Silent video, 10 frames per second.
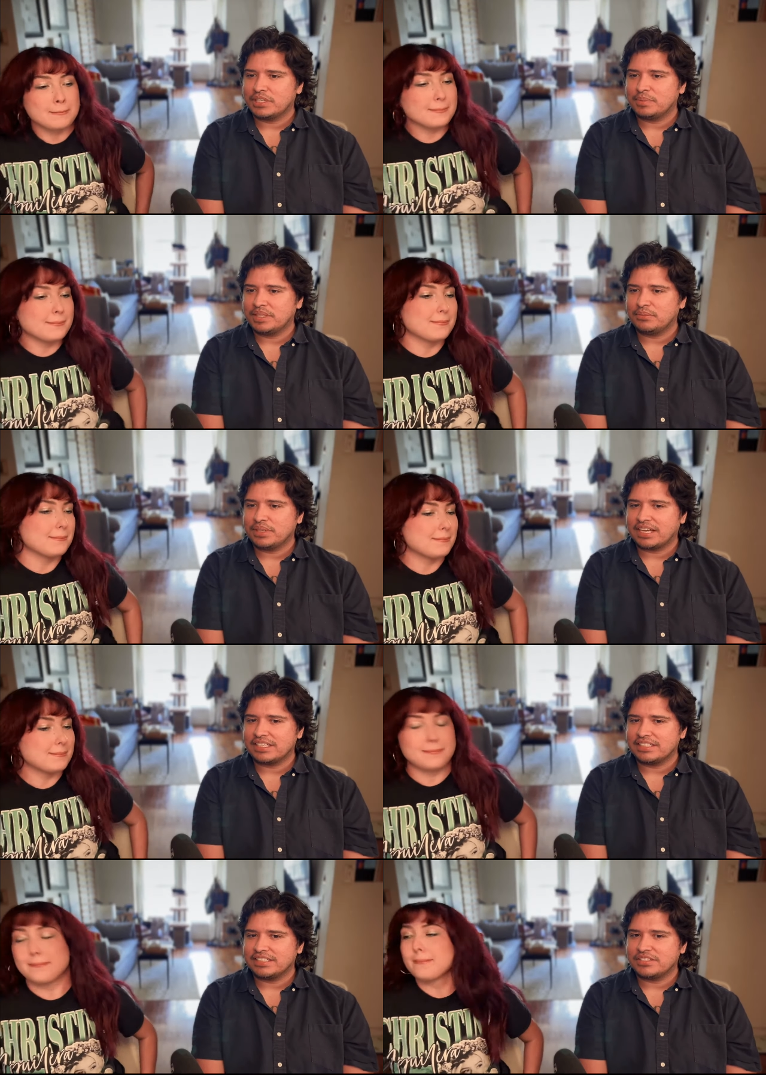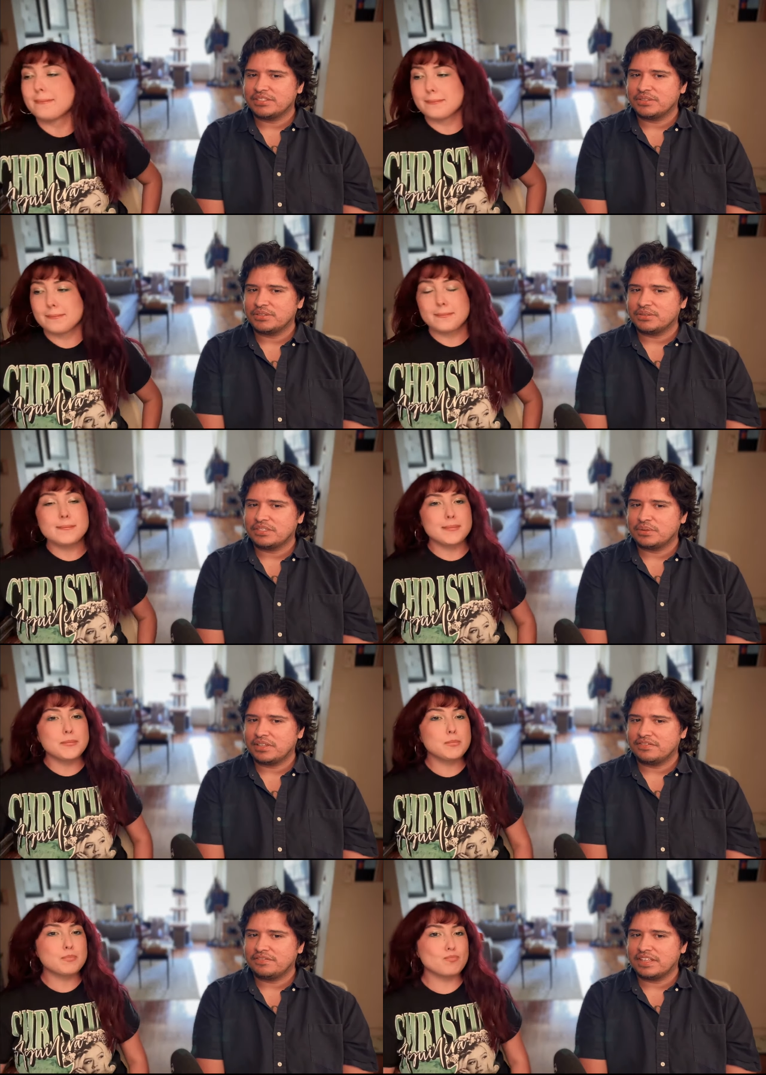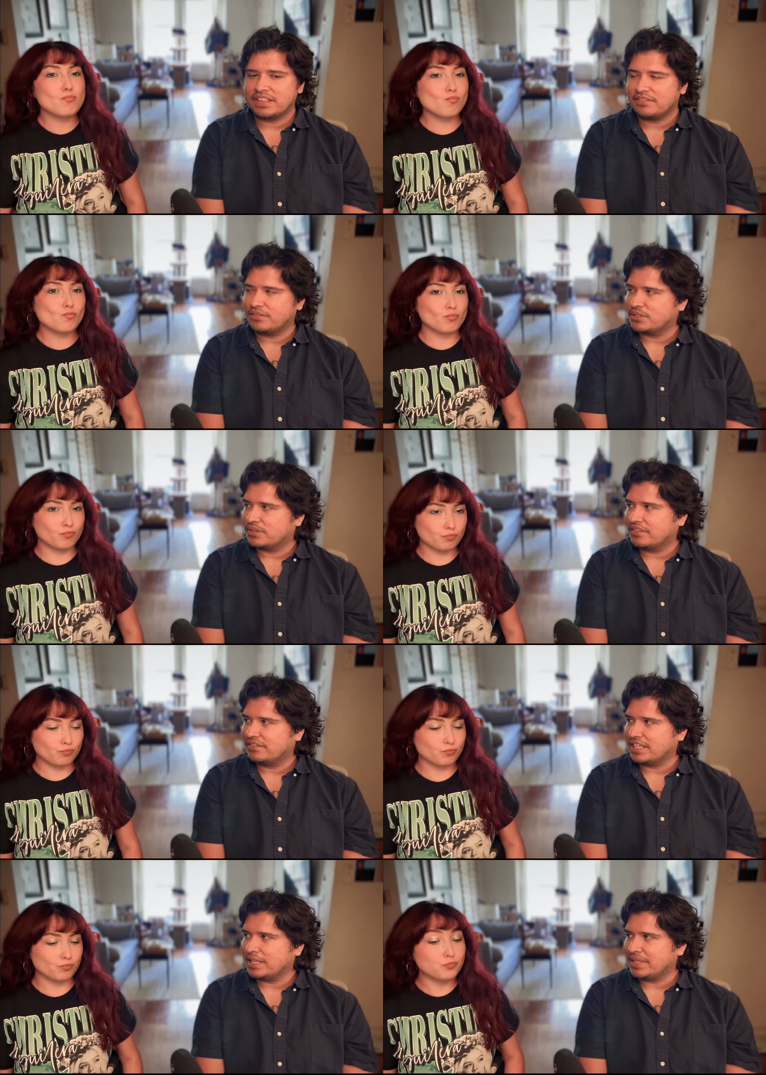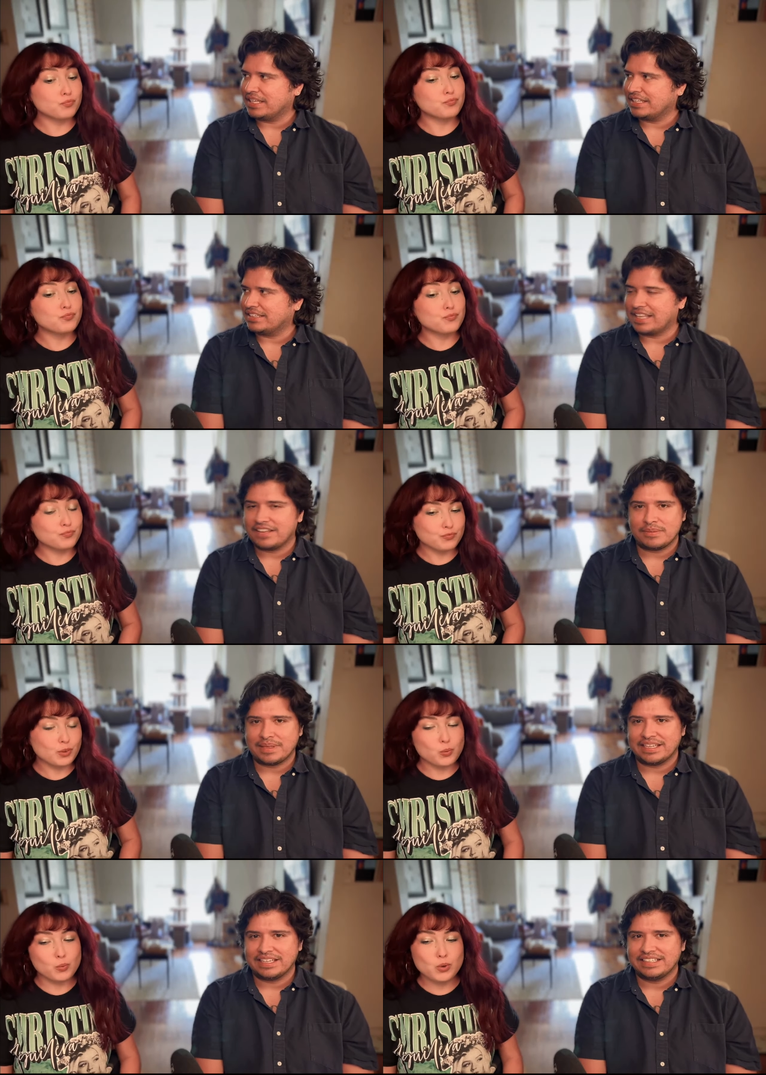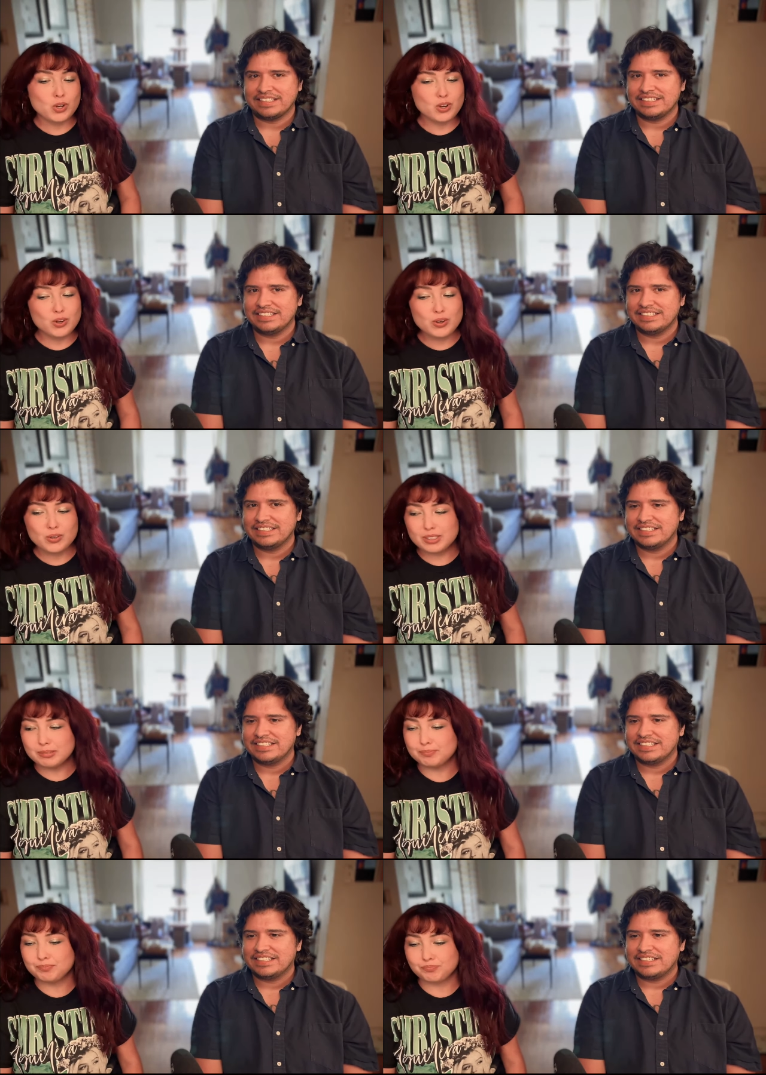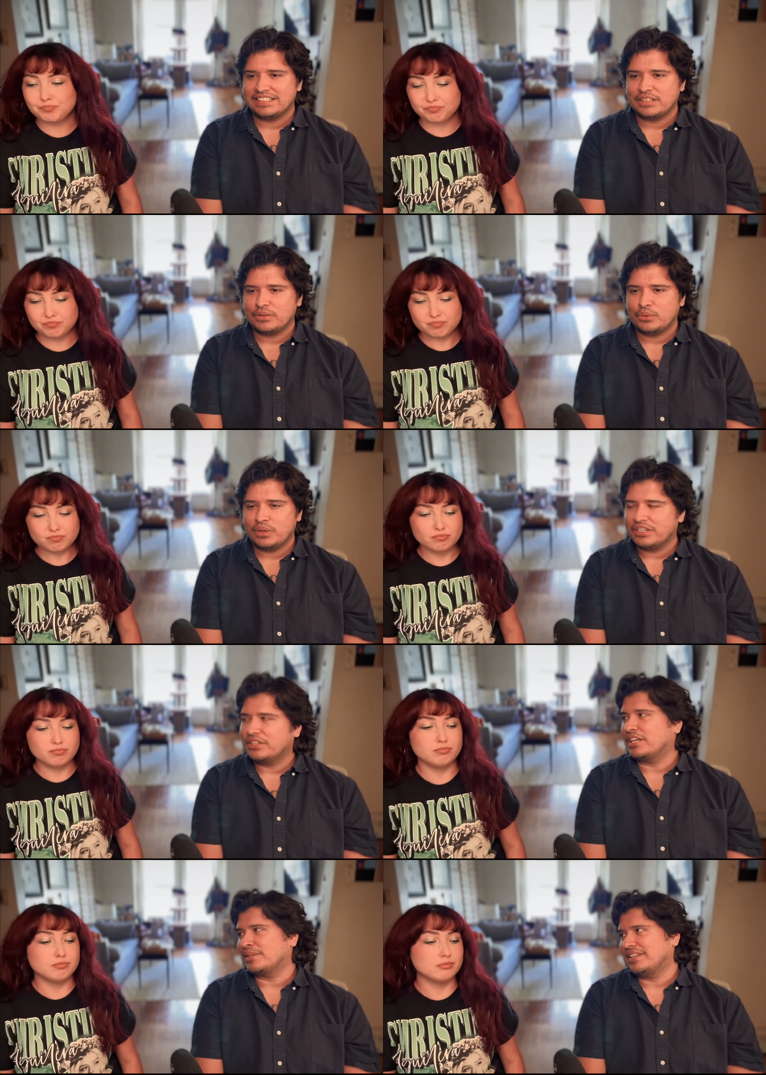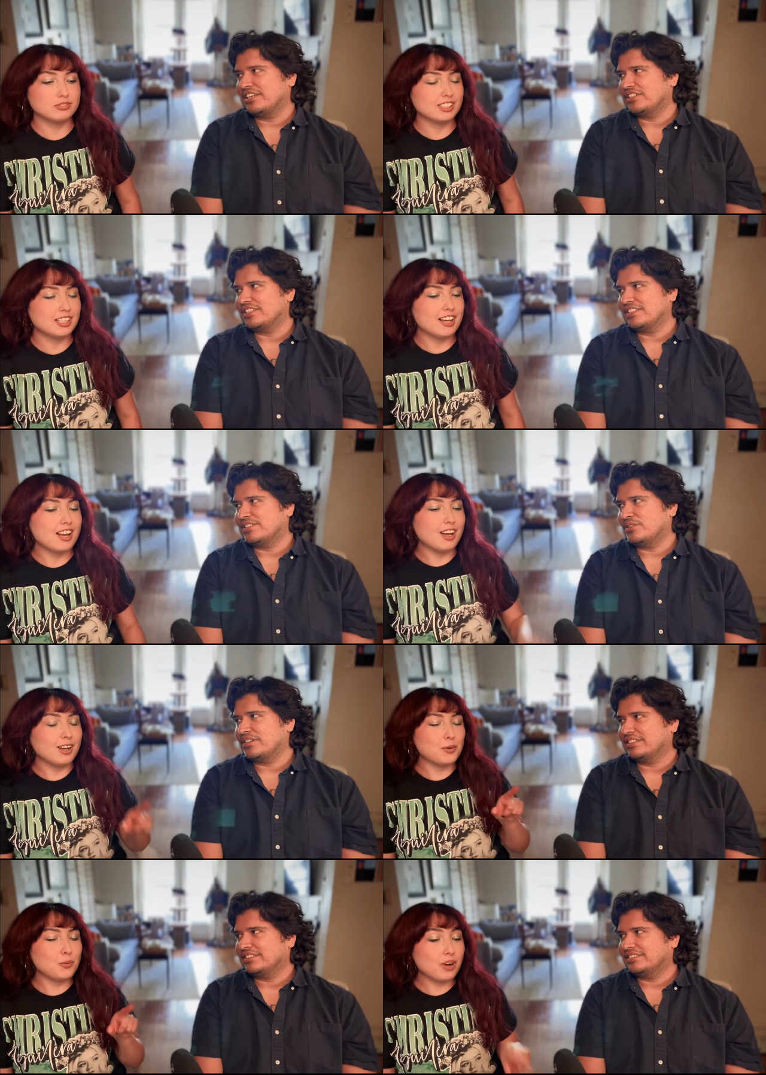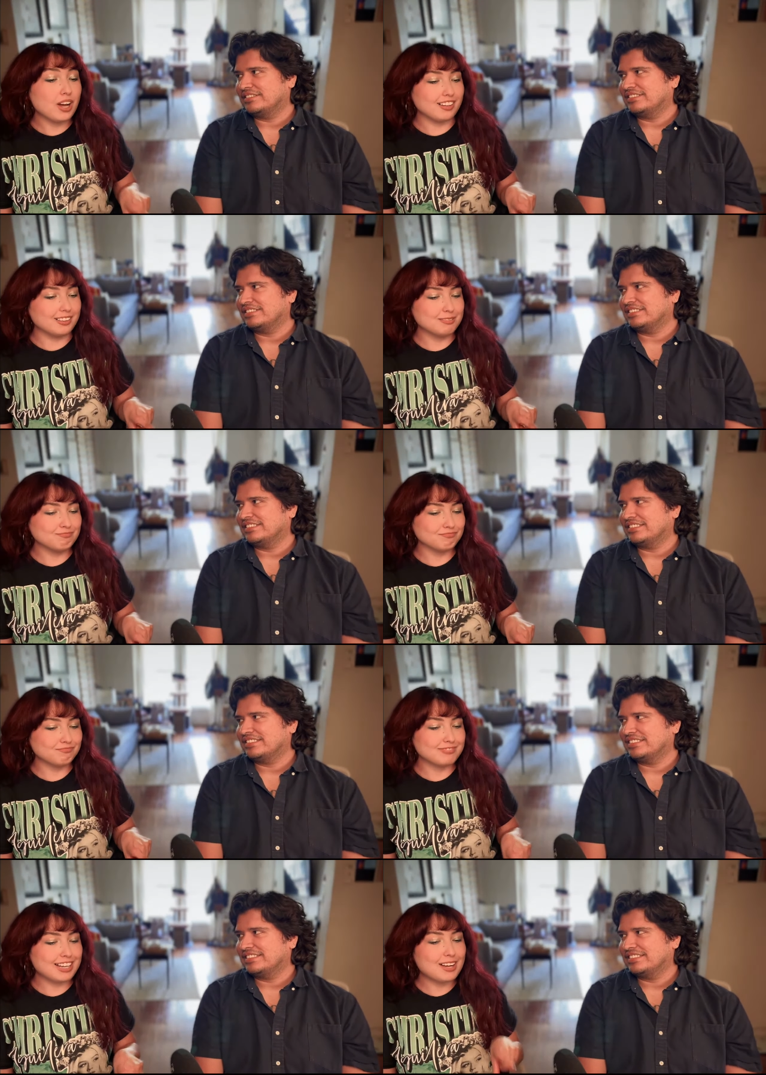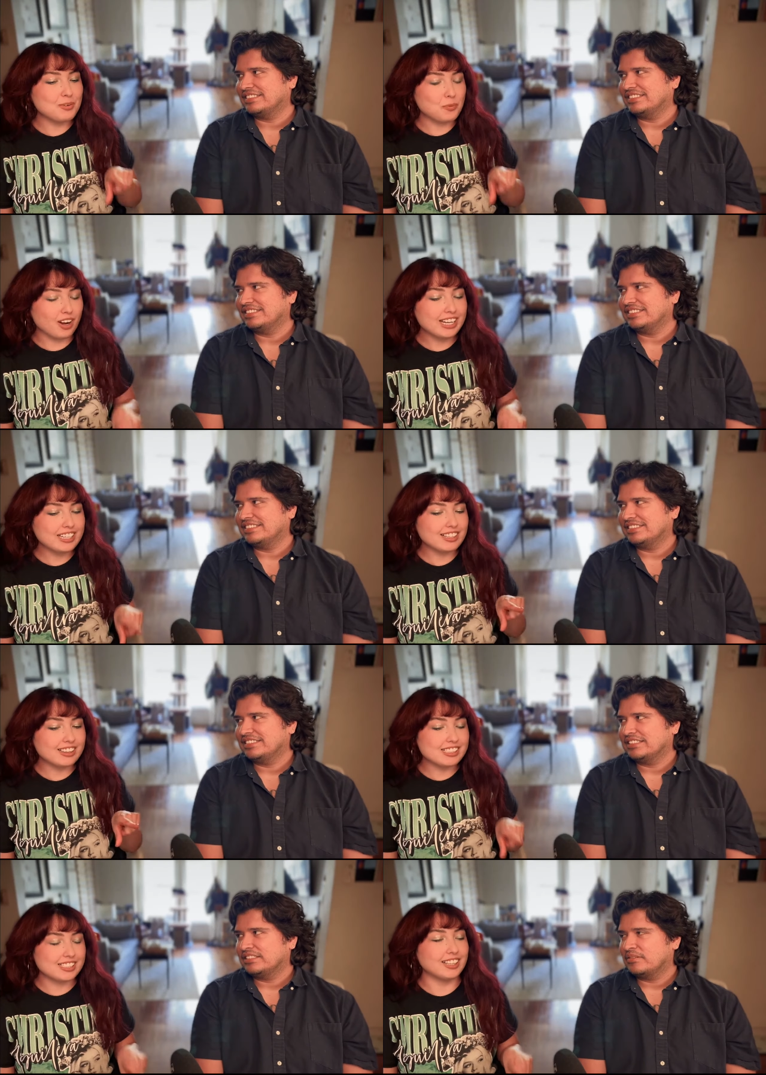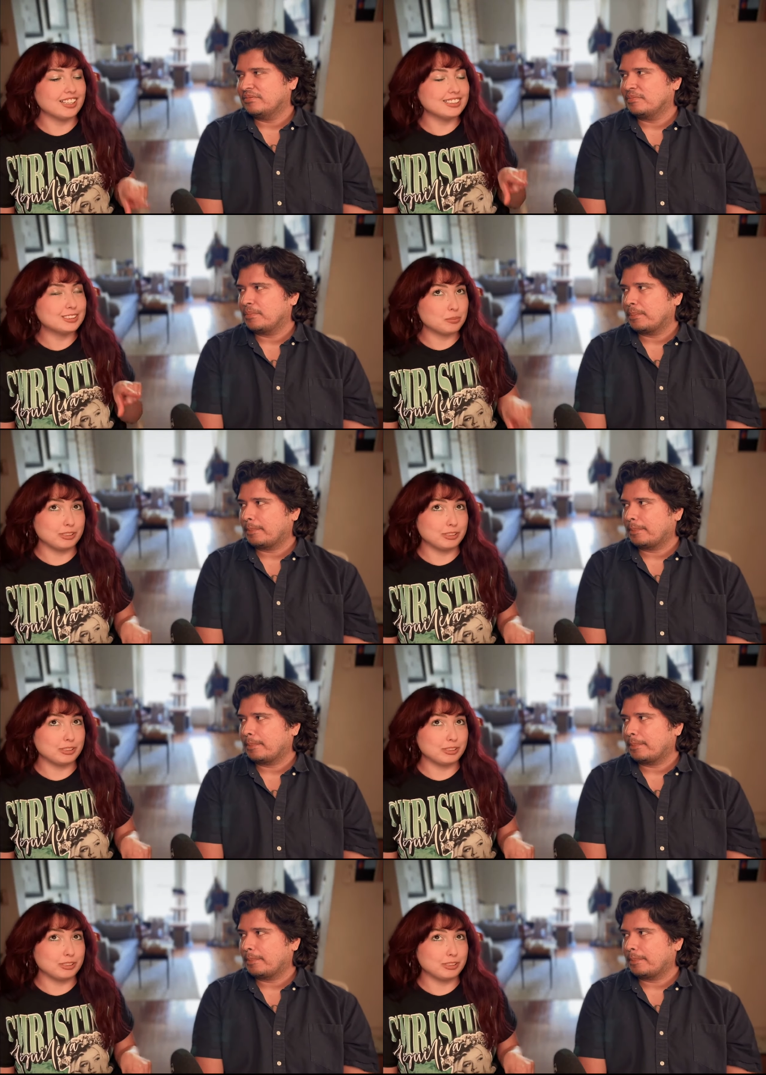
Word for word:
Speaker 1: to be reacting to the 25th anniversary EP, live EP.
Speaker 2: Woo.
Speaker 1: What are your expectations?
Speaker 2: Well, I wanted the set list to be a